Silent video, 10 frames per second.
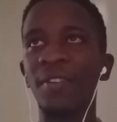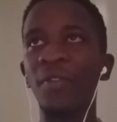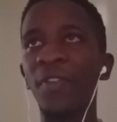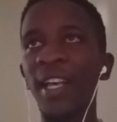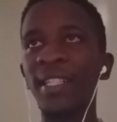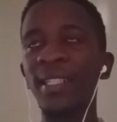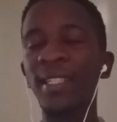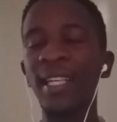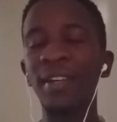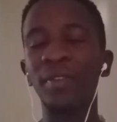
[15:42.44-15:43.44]

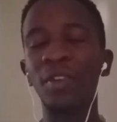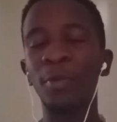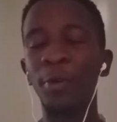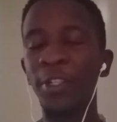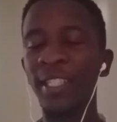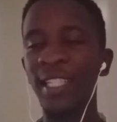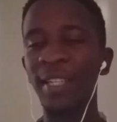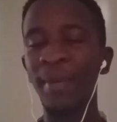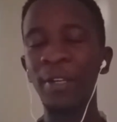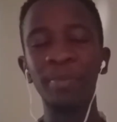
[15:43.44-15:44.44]
First and foremost,
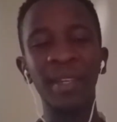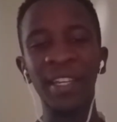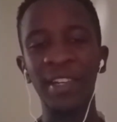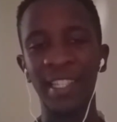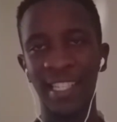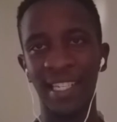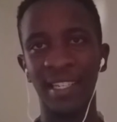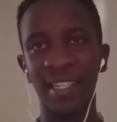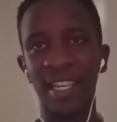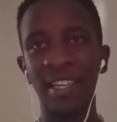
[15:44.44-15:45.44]
in my opinion, is
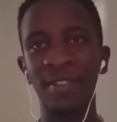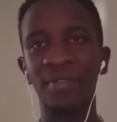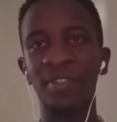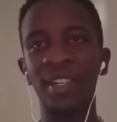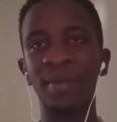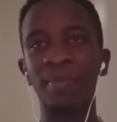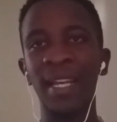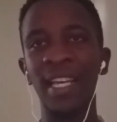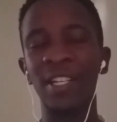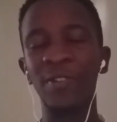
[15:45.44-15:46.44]
that every
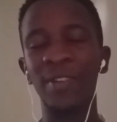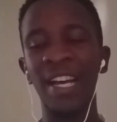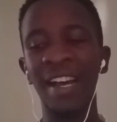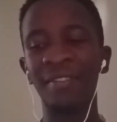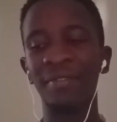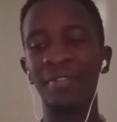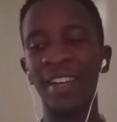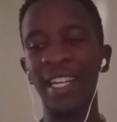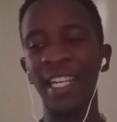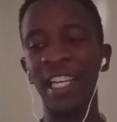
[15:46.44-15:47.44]
player should have
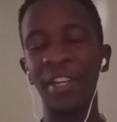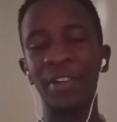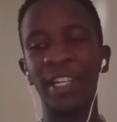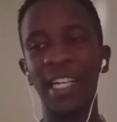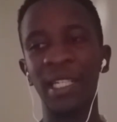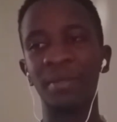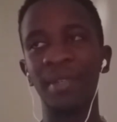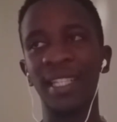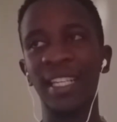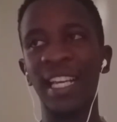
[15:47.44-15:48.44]
fun in your
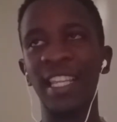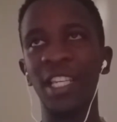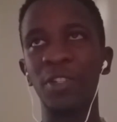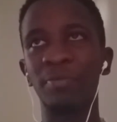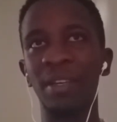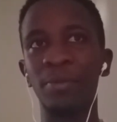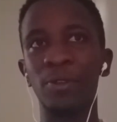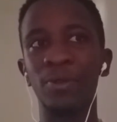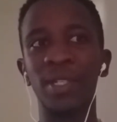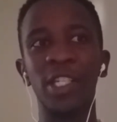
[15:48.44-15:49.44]
arrangements. Like they should be
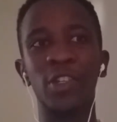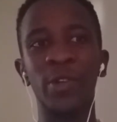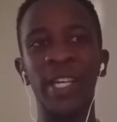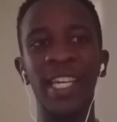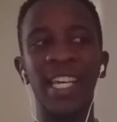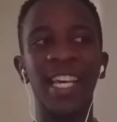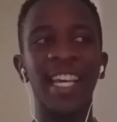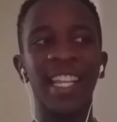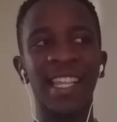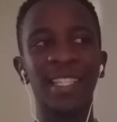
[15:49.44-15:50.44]
able to enjoy,
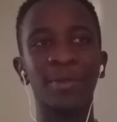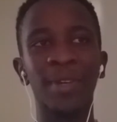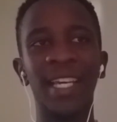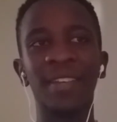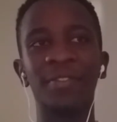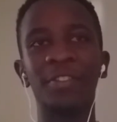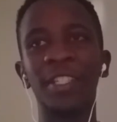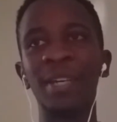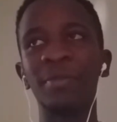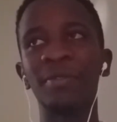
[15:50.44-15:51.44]
and that's why
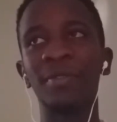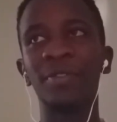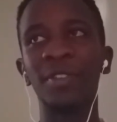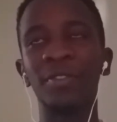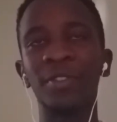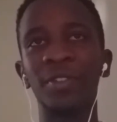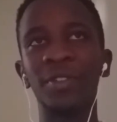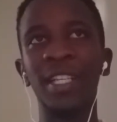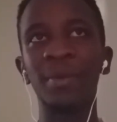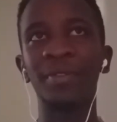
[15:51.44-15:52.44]
for some of for
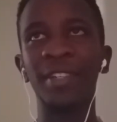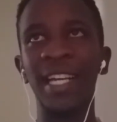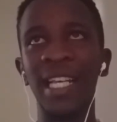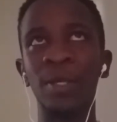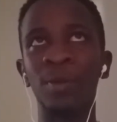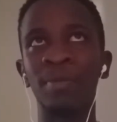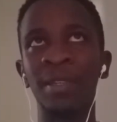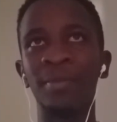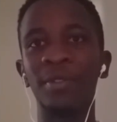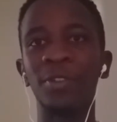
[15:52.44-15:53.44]
some of you guys who
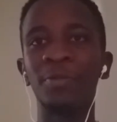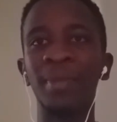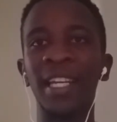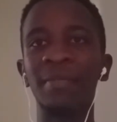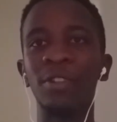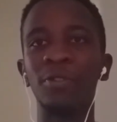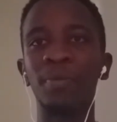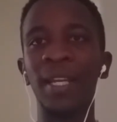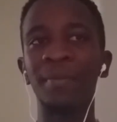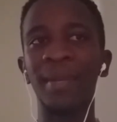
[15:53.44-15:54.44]
be who've been able to
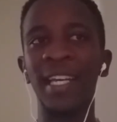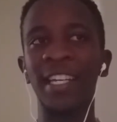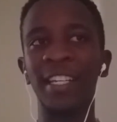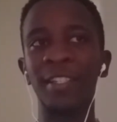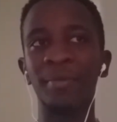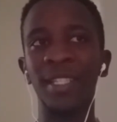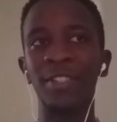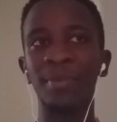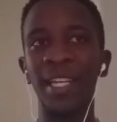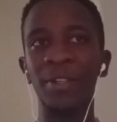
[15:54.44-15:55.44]
play my
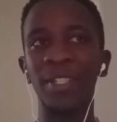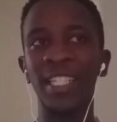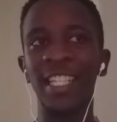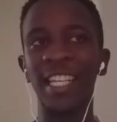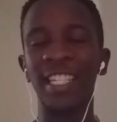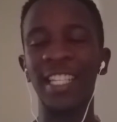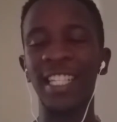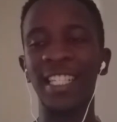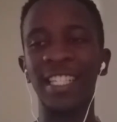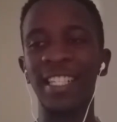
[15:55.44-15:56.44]
arrangements, you may notice that
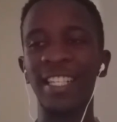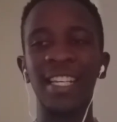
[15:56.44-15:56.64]
there's